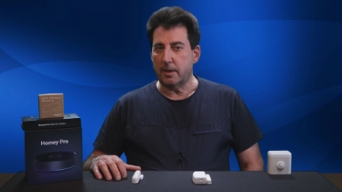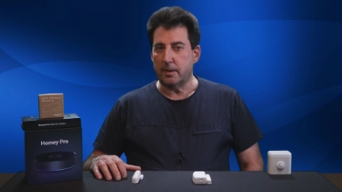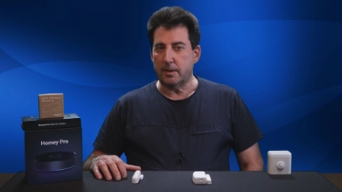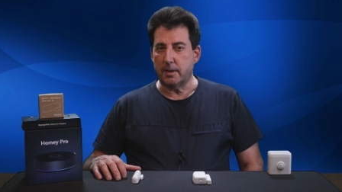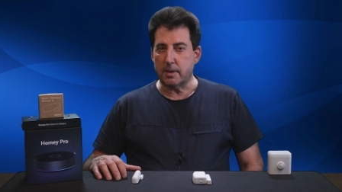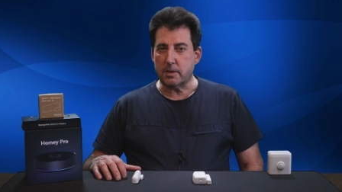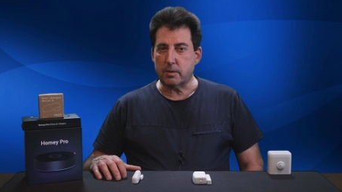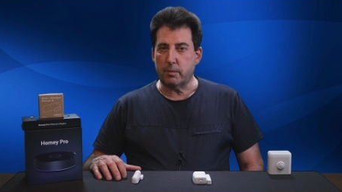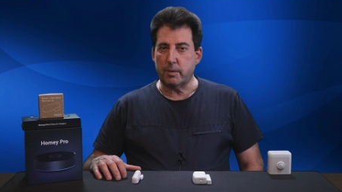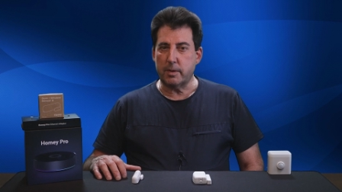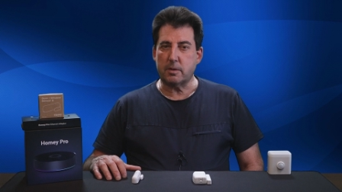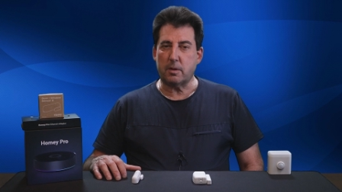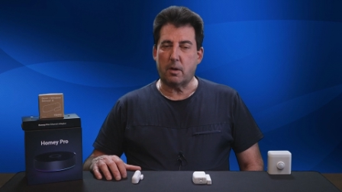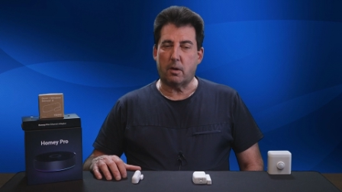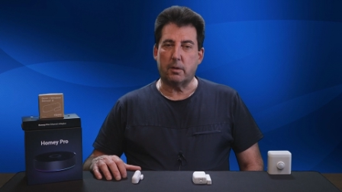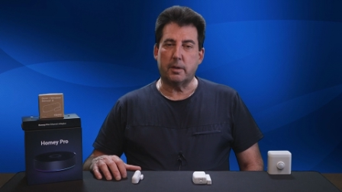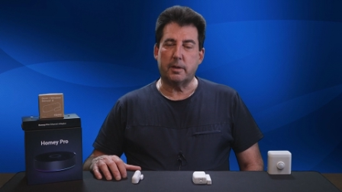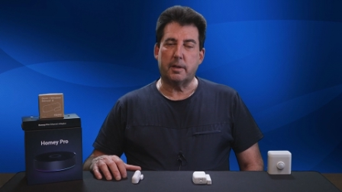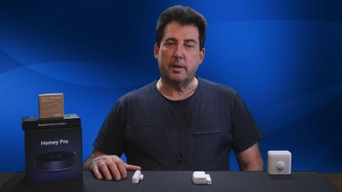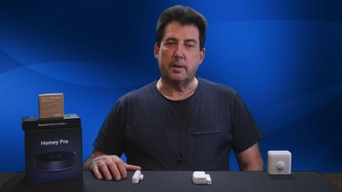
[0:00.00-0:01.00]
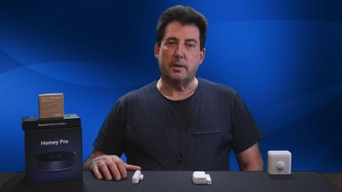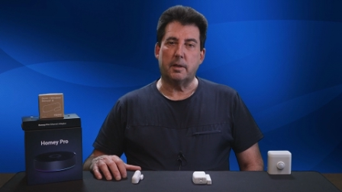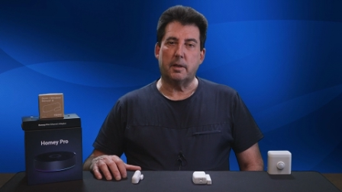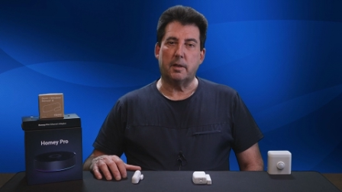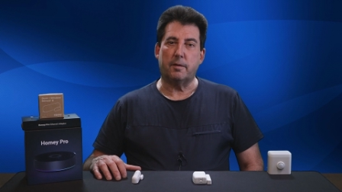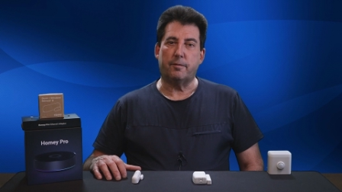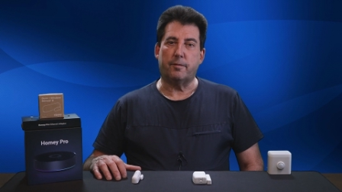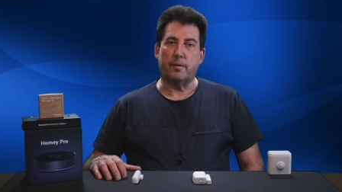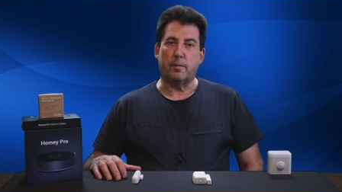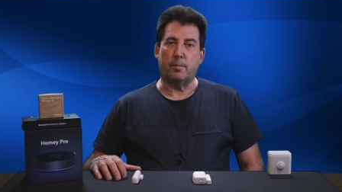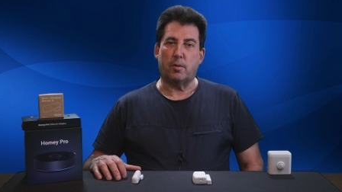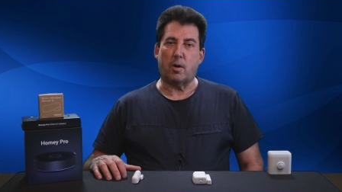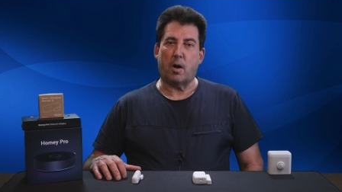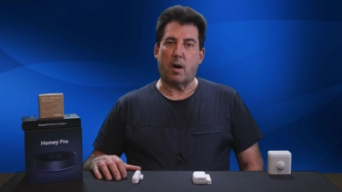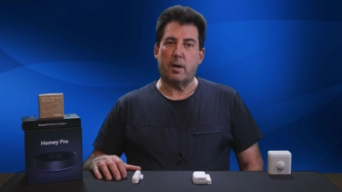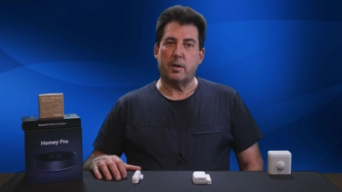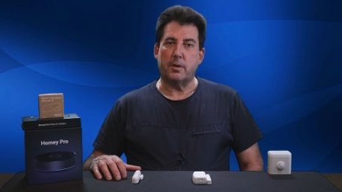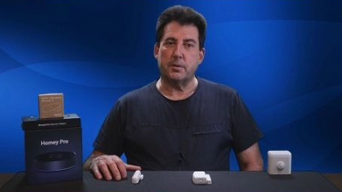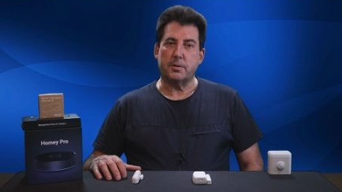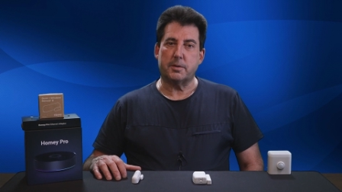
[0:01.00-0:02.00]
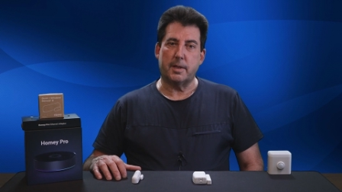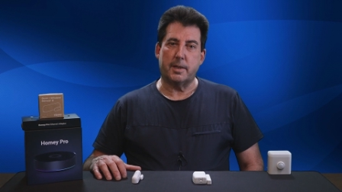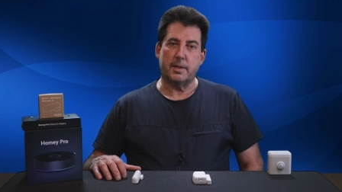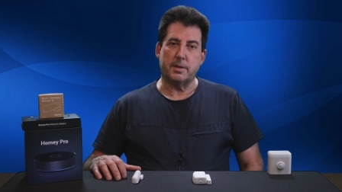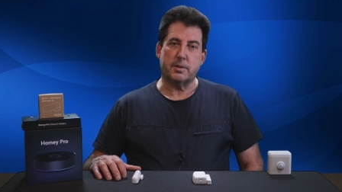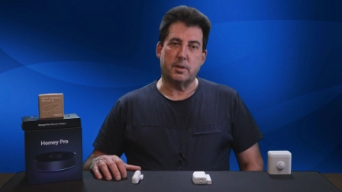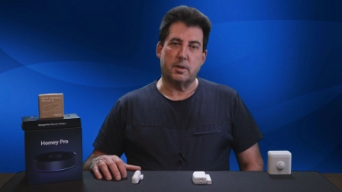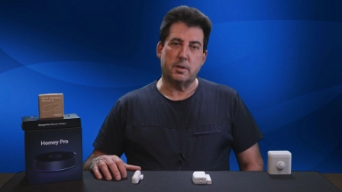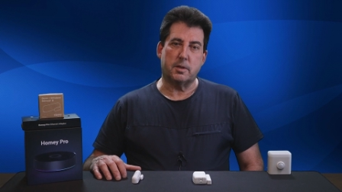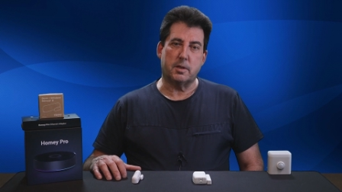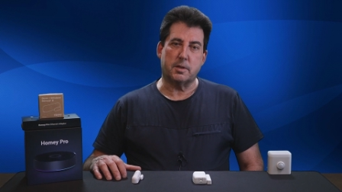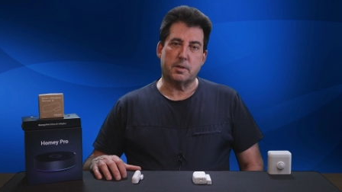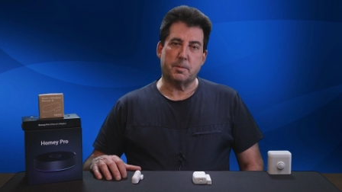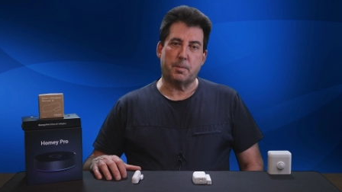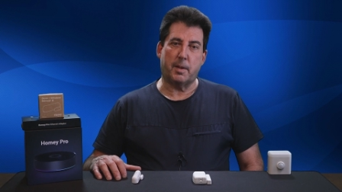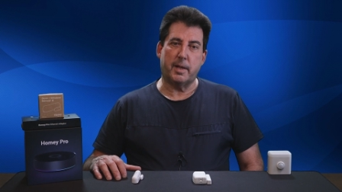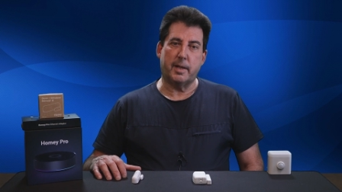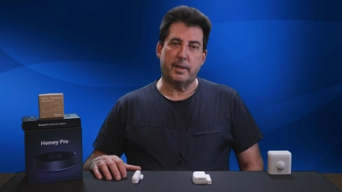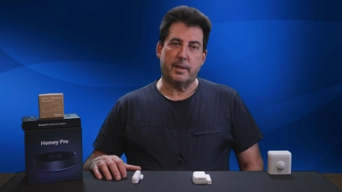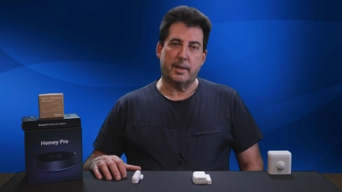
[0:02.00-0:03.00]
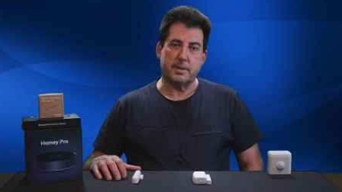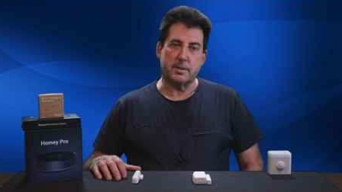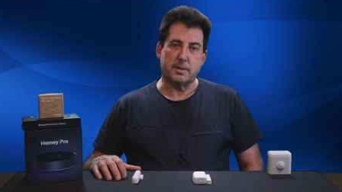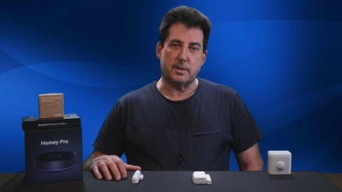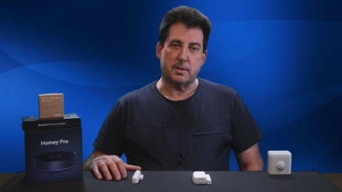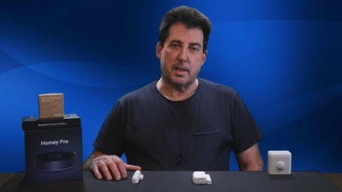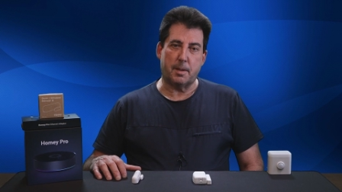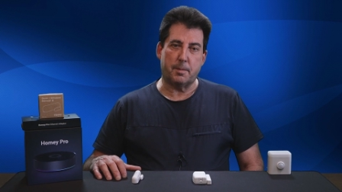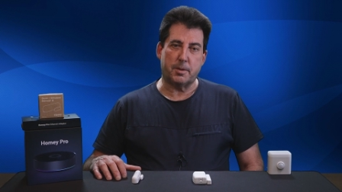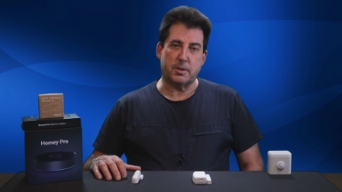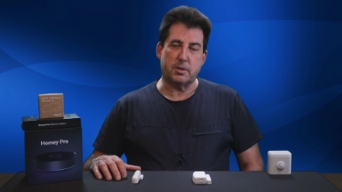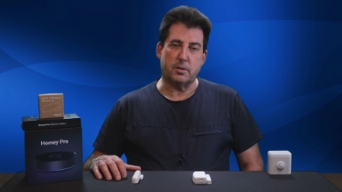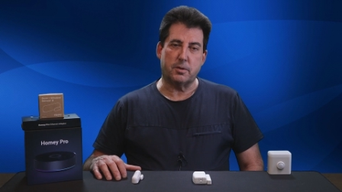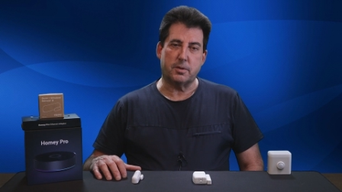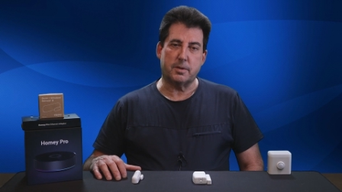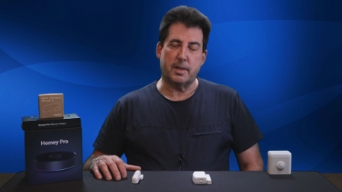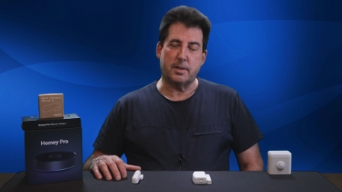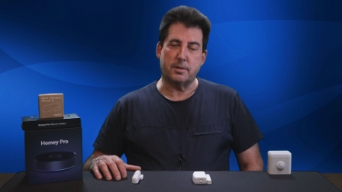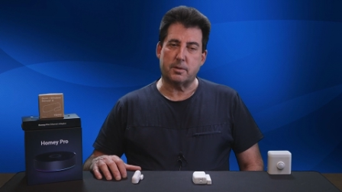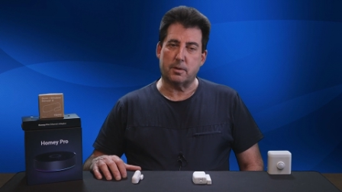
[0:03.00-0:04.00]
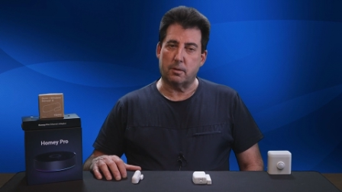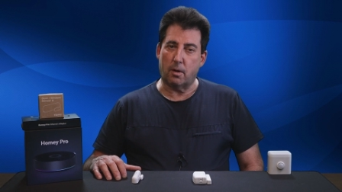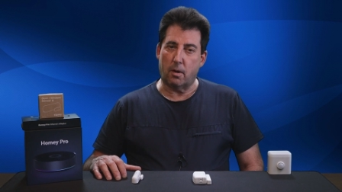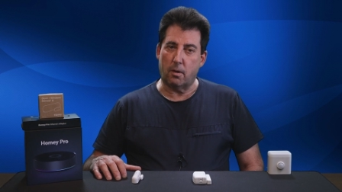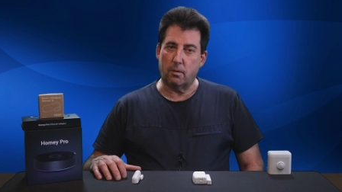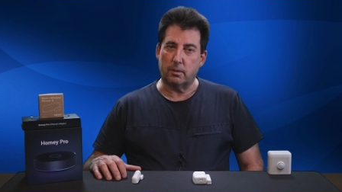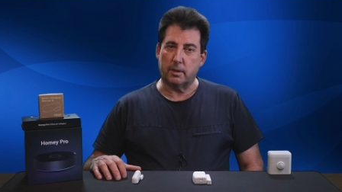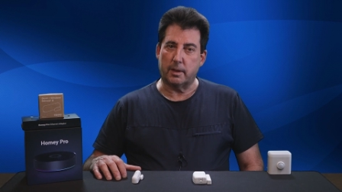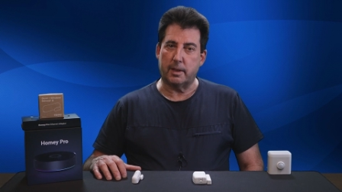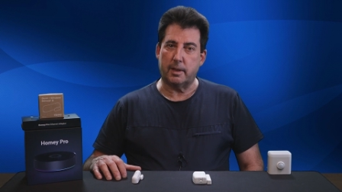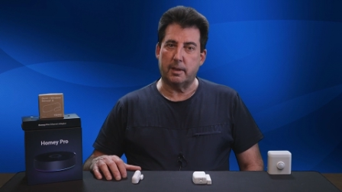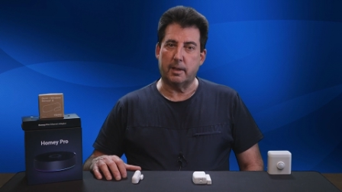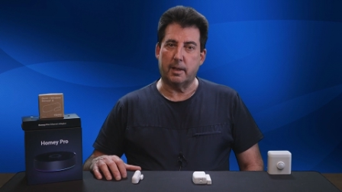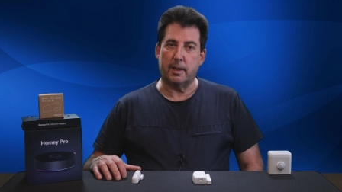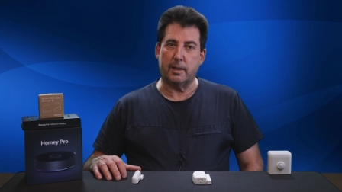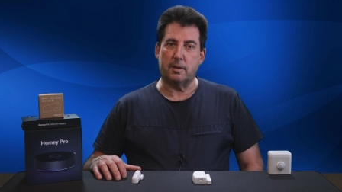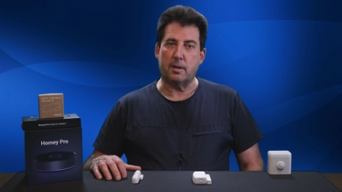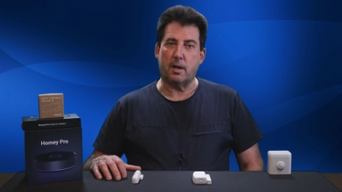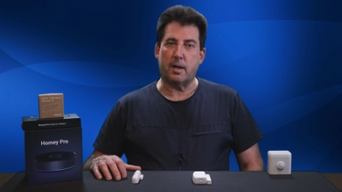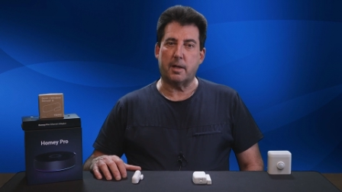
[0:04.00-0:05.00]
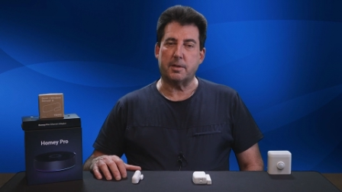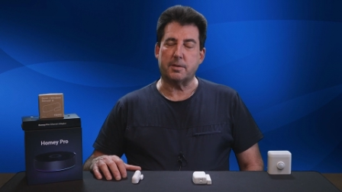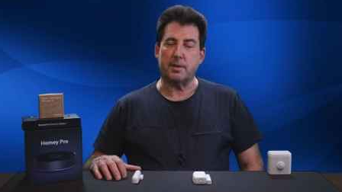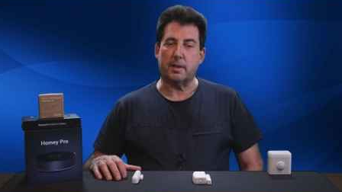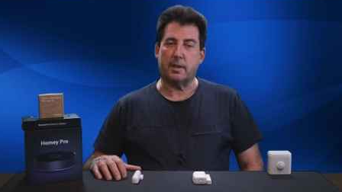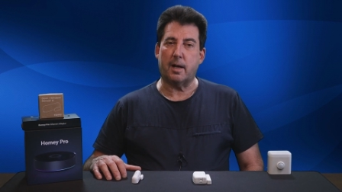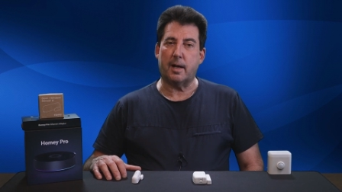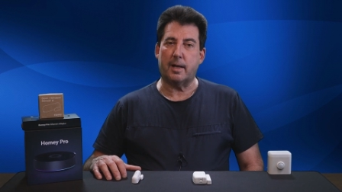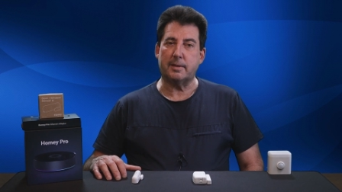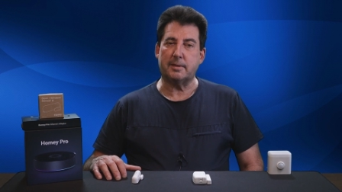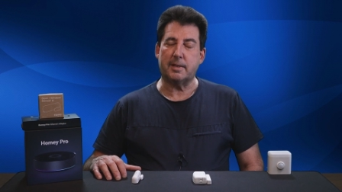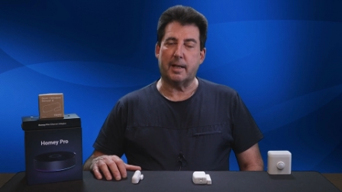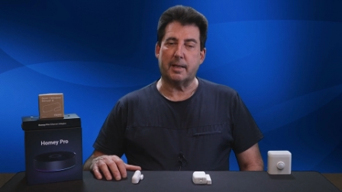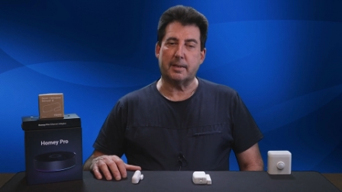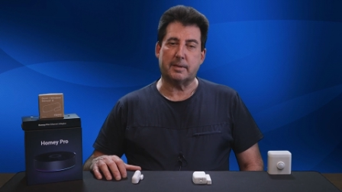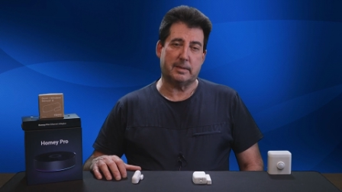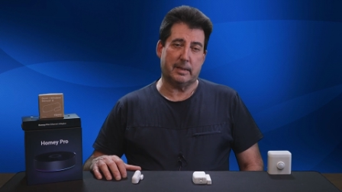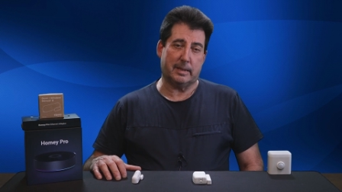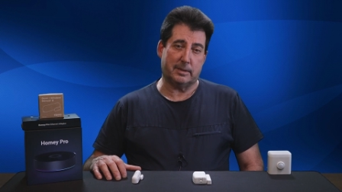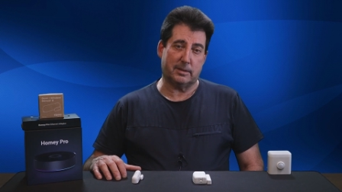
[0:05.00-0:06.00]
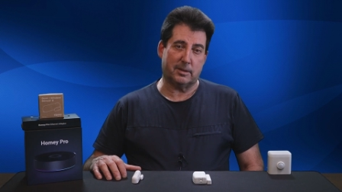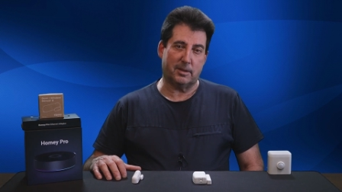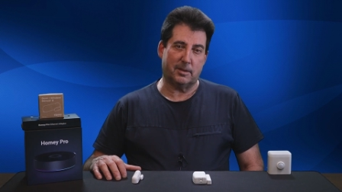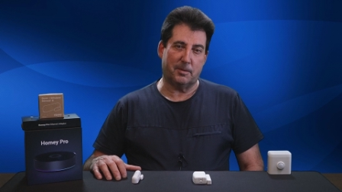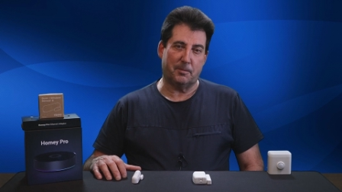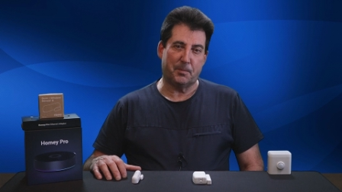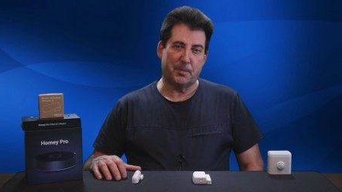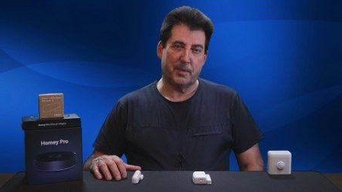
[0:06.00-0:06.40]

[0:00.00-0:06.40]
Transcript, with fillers: This resulted in the Fibaro sensor displaying as a temperature sensor only and not as a contact sensor.